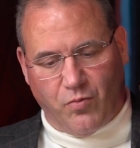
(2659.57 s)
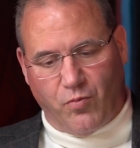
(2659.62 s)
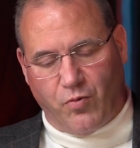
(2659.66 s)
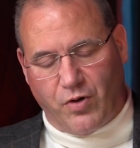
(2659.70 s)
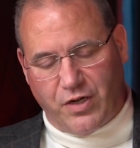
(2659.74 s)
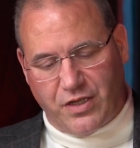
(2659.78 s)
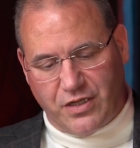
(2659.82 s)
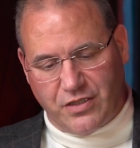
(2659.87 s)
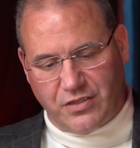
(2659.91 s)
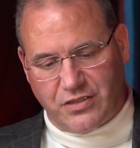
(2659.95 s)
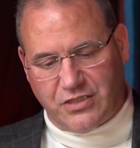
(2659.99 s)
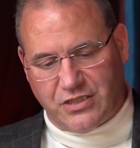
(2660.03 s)

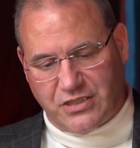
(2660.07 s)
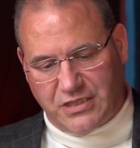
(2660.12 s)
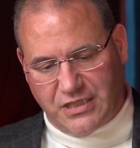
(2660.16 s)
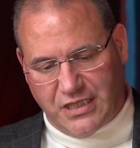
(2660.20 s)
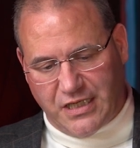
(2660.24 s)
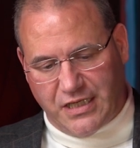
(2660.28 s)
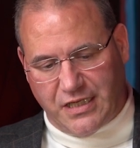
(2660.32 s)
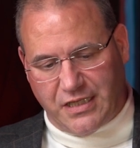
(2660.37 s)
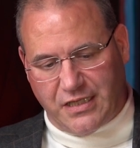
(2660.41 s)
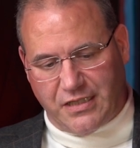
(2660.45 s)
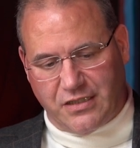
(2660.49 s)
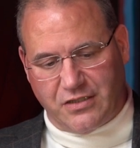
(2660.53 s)
what do you
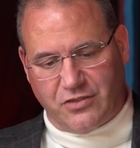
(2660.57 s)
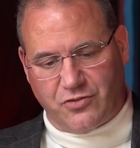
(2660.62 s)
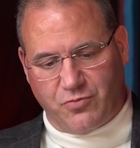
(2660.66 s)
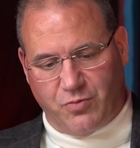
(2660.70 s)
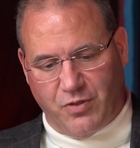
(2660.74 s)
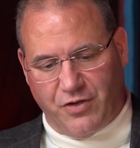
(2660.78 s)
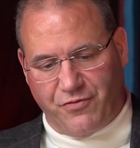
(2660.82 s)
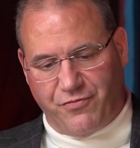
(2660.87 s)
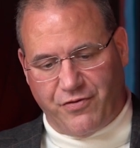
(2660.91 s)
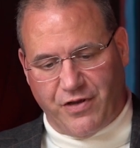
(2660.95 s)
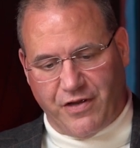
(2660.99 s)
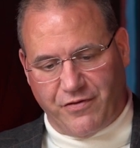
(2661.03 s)
see
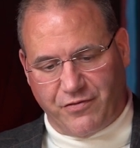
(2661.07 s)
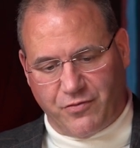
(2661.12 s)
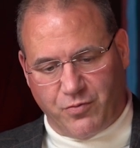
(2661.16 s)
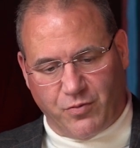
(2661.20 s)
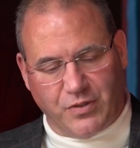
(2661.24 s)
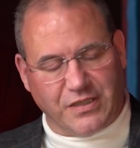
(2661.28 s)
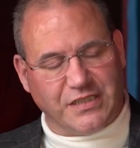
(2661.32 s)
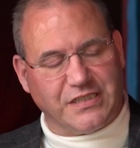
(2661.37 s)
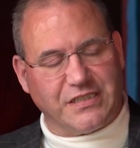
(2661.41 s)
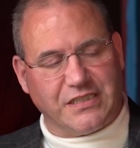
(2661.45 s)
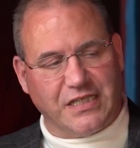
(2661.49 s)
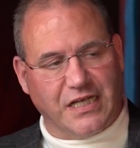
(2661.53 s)
25,
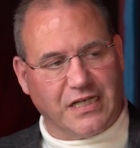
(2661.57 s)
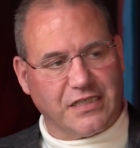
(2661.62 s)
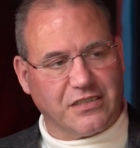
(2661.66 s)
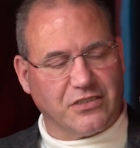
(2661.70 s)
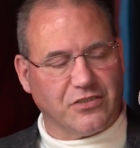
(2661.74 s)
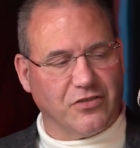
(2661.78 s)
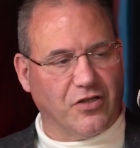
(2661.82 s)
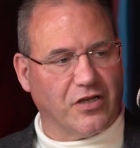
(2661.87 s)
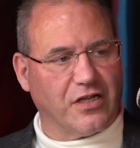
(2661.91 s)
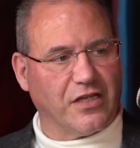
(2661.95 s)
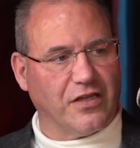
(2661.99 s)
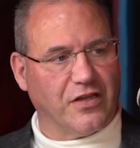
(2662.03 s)

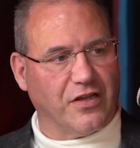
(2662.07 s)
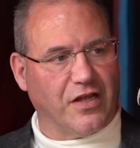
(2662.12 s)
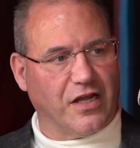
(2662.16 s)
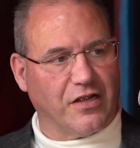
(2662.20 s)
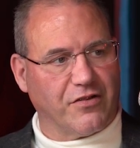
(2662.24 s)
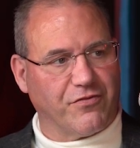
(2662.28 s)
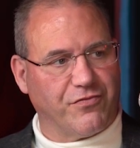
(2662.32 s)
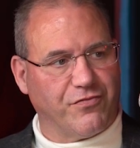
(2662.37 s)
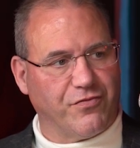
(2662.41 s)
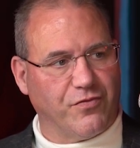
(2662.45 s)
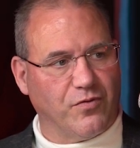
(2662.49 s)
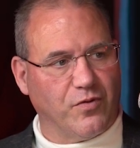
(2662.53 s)
26 looking
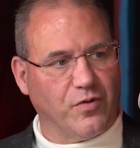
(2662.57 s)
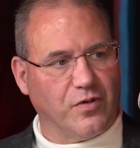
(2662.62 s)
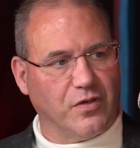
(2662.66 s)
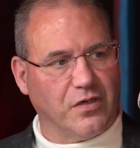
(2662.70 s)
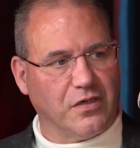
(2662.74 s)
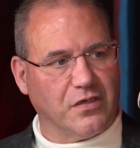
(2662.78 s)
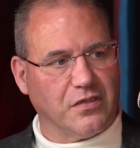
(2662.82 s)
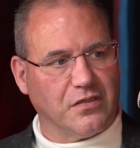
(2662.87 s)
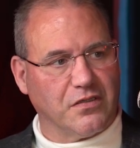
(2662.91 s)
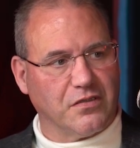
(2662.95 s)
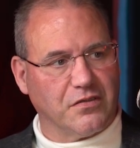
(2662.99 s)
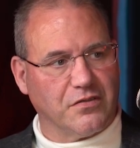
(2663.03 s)
like
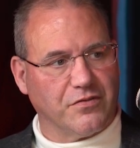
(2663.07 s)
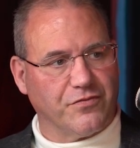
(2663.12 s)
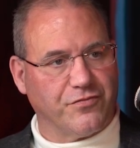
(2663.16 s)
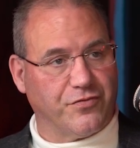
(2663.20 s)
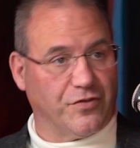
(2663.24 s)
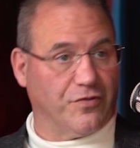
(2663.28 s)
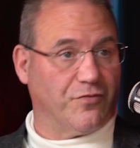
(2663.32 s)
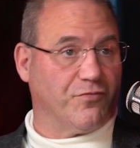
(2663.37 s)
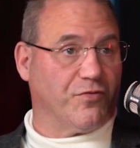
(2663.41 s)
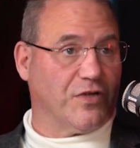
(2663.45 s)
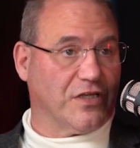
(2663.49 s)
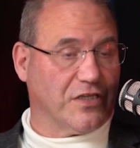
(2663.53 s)
for
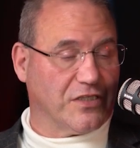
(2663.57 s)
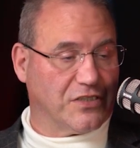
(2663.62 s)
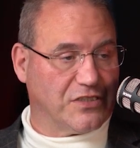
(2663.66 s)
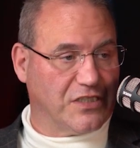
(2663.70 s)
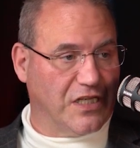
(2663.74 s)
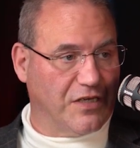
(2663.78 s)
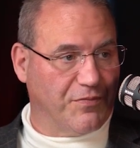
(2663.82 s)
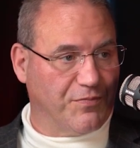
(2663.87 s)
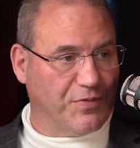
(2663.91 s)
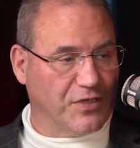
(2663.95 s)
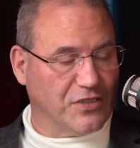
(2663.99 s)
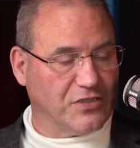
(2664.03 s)
the real
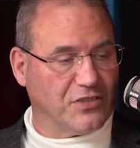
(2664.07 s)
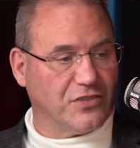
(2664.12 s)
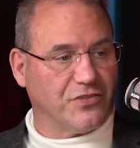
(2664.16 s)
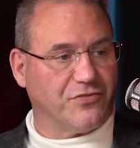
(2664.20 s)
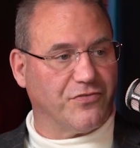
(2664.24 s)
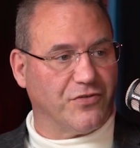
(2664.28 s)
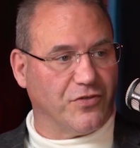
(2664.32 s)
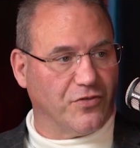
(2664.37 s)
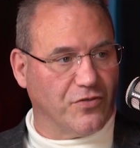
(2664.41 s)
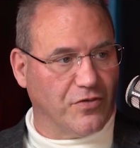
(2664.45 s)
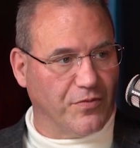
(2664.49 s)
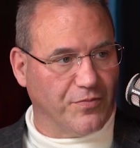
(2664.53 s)
estate business,
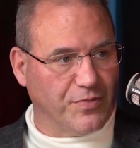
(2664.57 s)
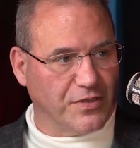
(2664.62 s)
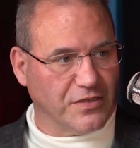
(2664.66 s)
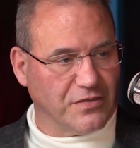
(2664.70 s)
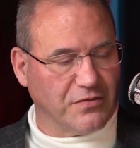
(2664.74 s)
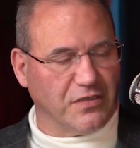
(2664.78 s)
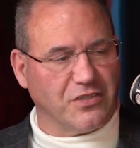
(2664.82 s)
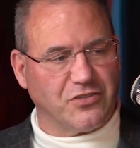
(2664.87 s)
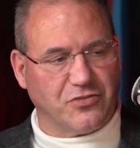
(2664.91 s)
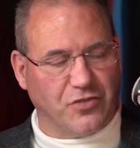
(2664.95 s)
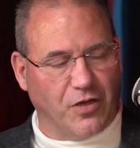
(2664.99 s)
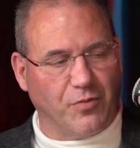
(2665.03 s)
for your
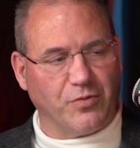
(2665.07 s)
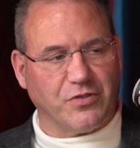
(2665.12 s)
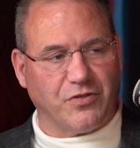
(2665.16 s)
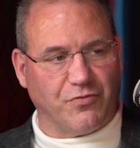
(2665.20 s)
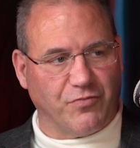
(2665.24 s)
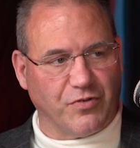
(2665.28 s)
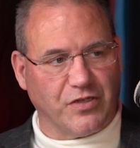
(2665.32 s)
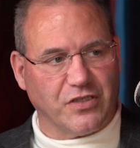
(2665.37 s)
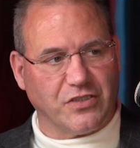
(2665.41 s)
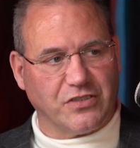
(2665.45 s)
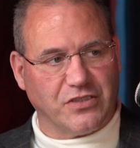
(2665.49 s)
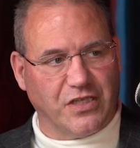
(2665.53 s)
business? Let's start with
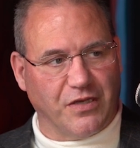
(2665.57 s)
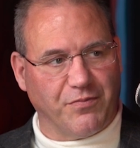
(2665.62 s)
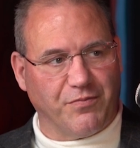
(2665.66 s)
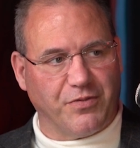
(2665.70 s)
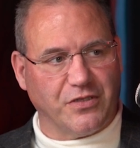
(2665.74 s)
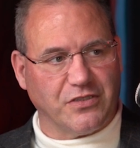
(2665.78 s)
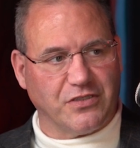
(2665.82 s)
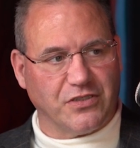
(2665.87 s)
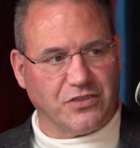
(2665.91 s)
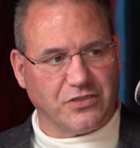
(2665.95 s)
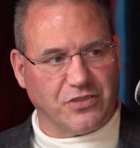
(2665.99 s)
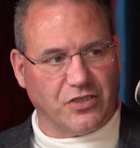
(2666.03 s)
the real estate
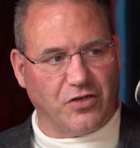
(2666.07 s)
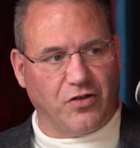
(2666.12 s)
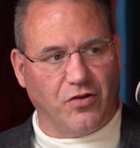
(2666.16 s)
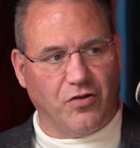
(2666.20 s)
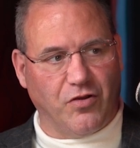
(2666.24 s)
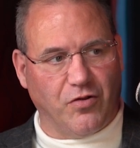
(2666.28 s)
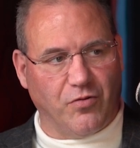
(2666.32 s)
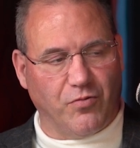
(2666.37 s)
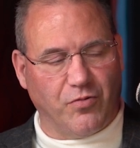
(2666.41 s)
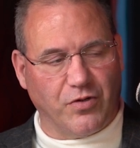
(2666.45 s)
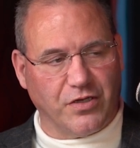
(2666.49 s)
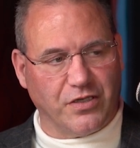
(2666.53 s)
business in a
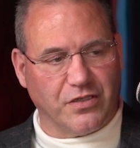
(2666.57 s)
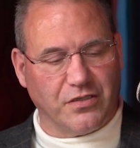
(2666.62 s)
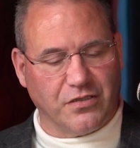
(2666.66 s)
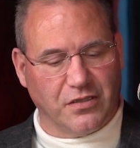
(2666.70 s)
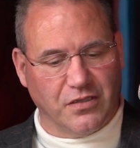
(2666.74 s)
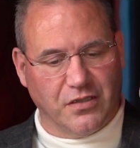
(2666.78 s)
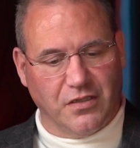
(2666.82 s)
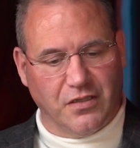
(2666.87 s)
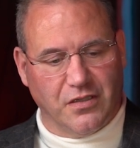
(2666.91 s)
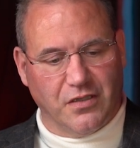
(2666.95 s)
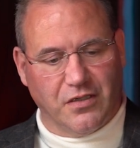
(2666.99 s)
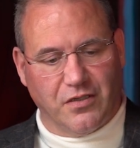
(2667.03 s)
whole.
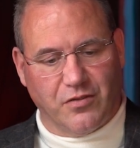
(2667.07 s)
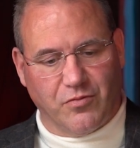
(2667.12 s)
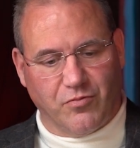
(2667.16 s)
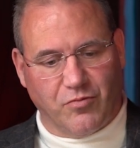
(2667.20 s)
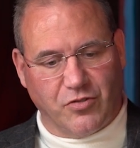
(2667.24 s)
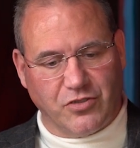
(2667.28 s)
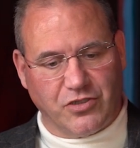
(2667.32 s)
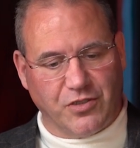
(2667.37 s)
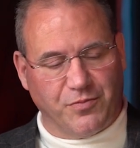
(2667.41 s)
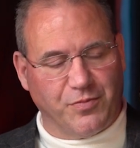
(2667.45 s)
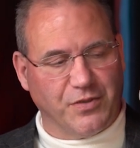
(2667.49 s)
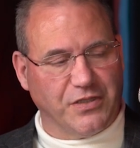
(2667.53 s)

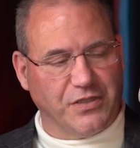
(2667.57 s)
What's your